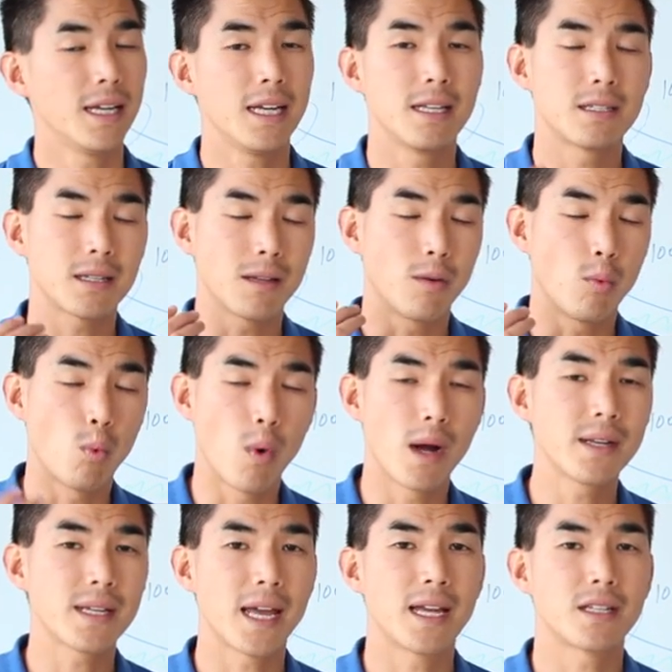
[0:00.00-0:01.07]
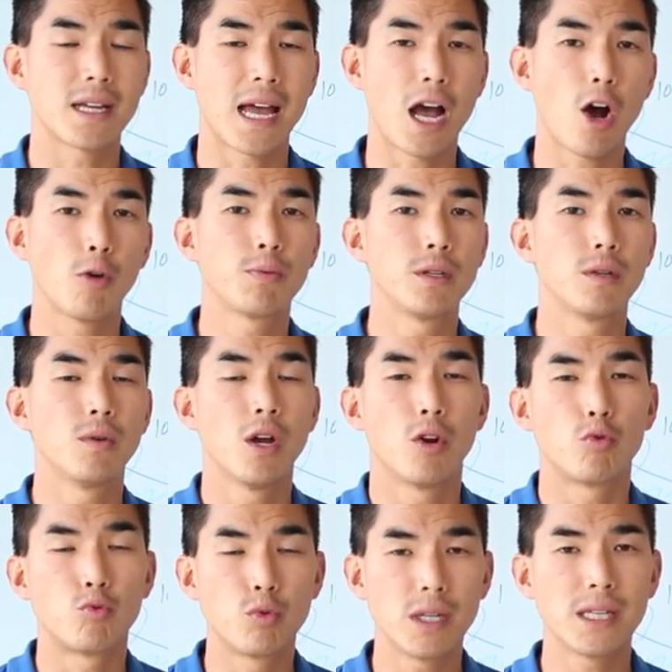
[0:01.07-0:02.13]
Is 1 day to help you
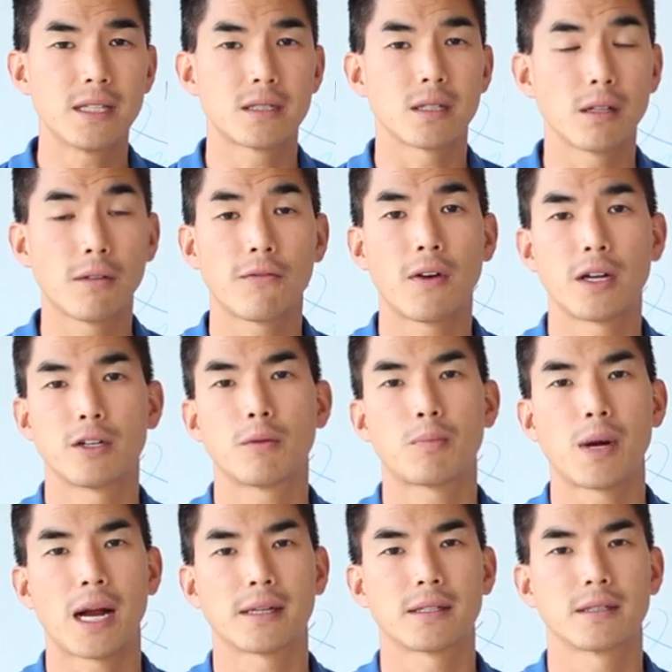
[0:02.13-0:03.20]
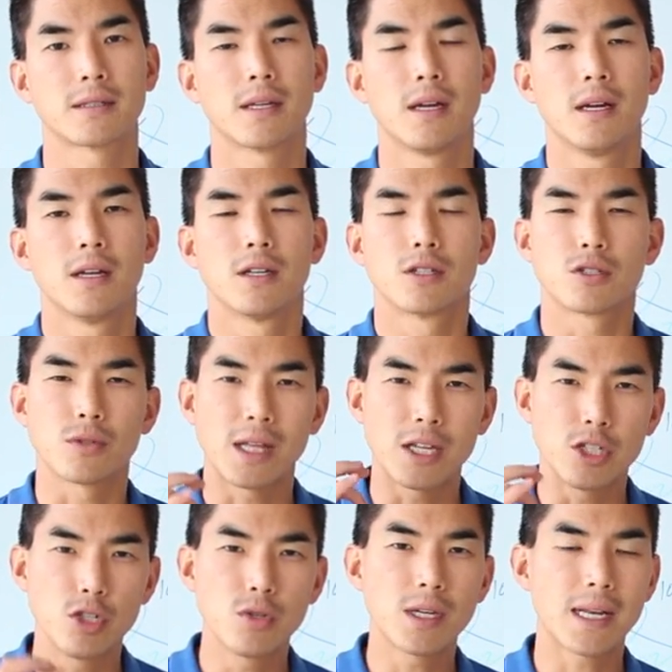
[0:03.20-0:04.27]
really solidify your practice so
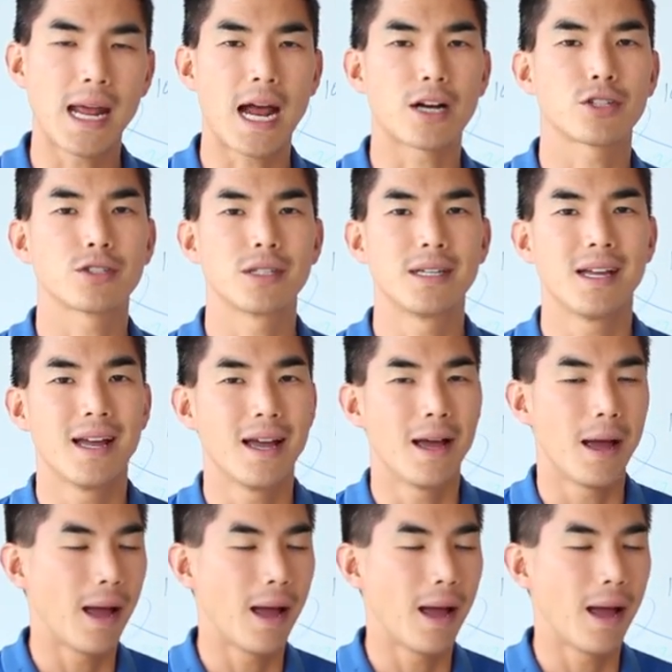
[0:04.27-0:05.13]
that you can actually